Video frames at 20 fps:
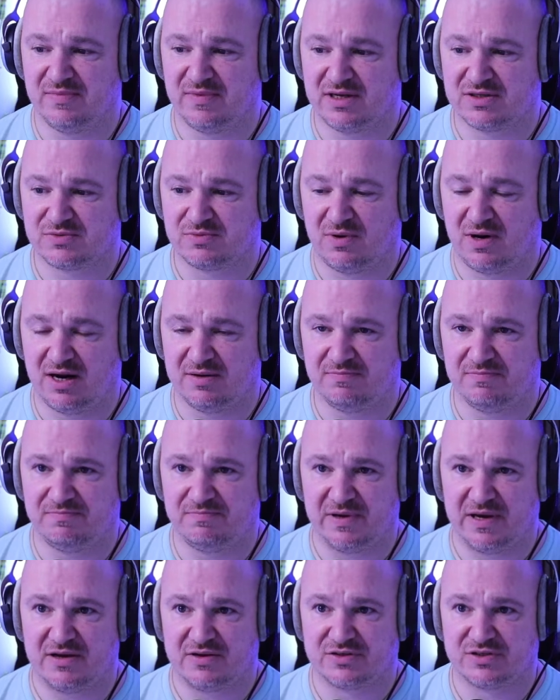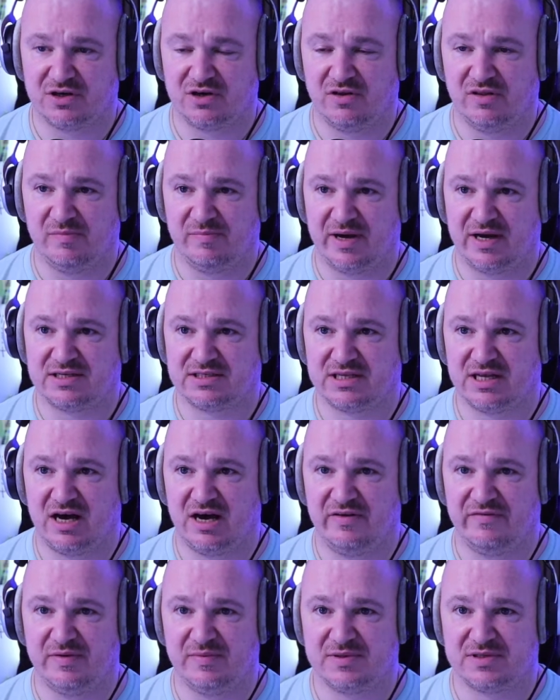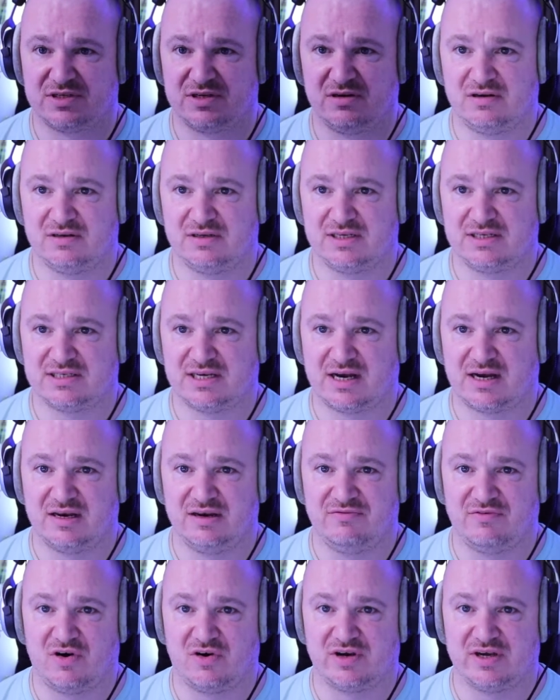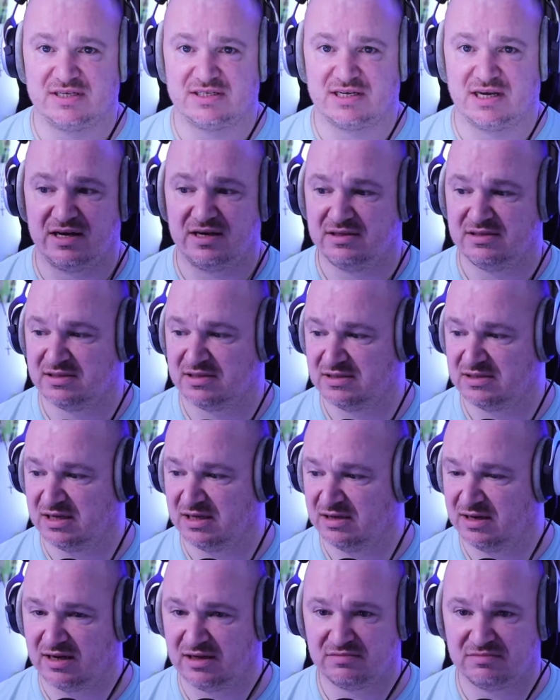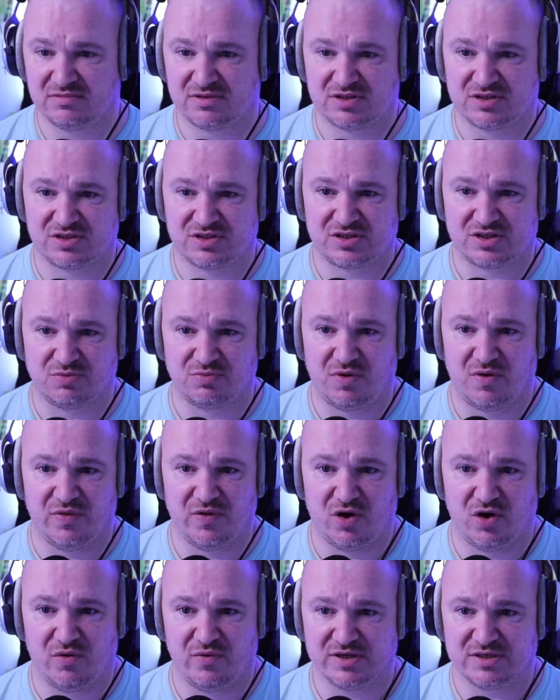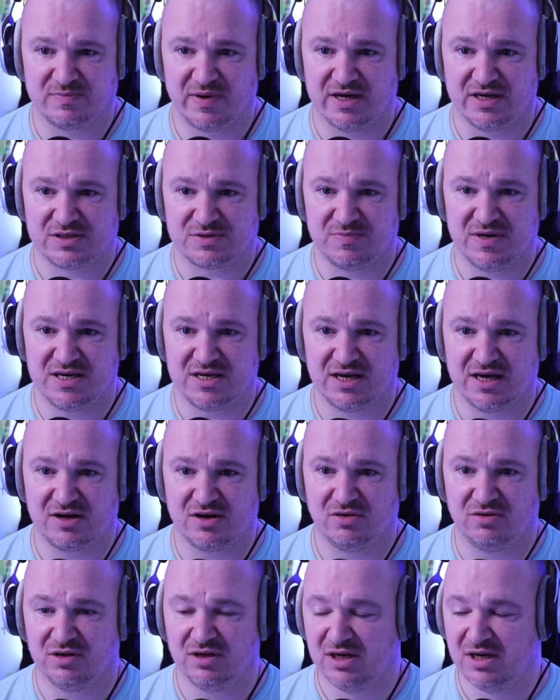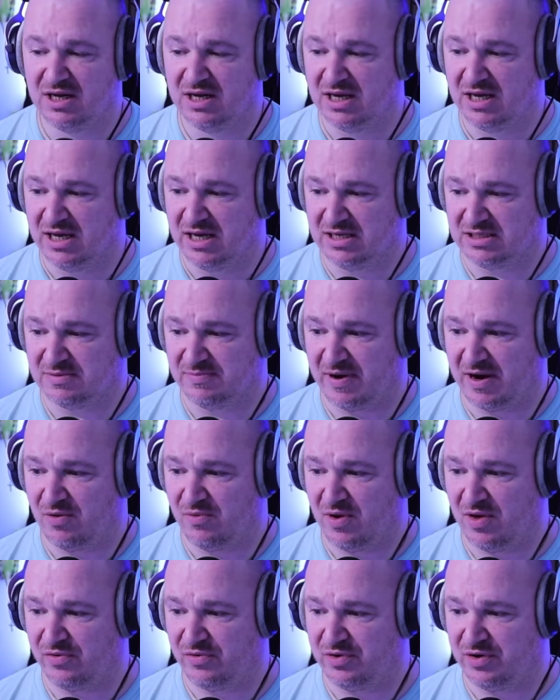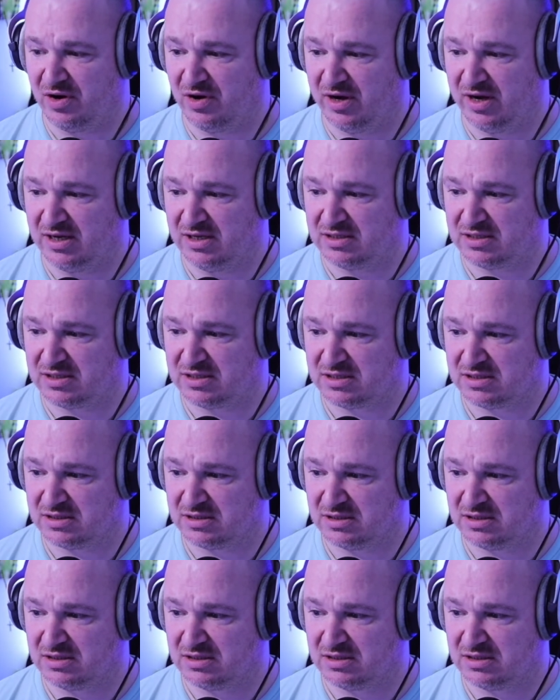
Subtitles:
That's why Bielsa got the best out of him. It's not exactly rocket science, is it? That's the one that always makes me giggle, is about whether or not it's...